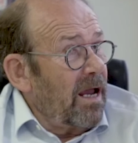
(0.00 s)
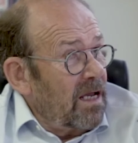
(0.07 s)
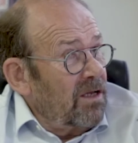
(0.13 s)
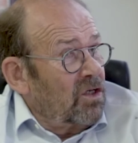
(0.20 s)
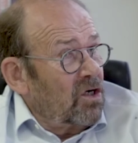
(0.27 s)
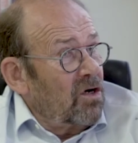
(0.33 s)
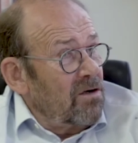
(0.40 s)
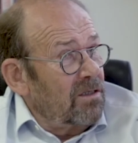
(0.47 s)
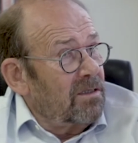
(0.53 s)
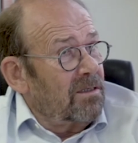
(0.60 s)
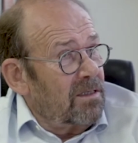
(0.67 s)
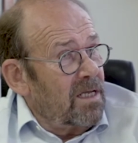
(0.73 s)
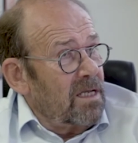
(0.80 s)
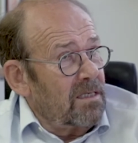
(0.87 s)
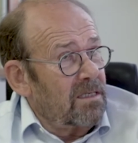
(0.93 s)
I
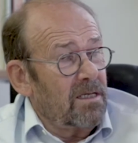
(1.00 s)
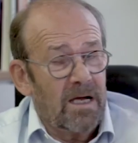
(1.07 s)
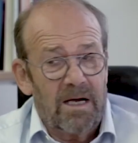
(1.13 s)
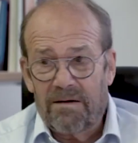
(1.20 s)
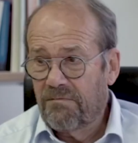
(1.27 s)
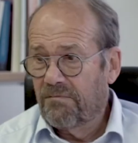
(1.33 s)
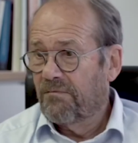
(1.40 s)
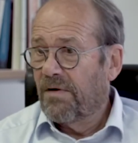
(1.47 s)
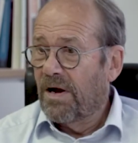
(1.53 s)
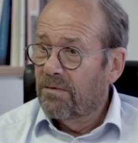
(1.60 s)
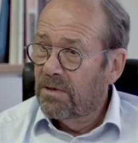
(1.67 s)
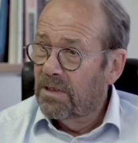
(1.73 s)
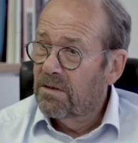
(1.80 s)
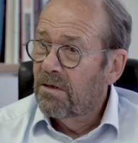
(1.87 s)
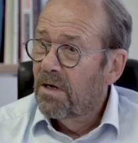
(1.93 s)
enjoyed it. I
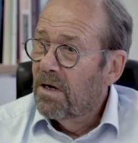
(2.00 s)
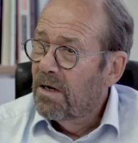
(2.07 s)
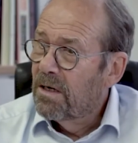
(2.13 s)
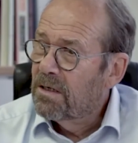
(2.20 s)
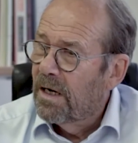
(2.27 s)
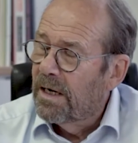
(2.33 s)
found it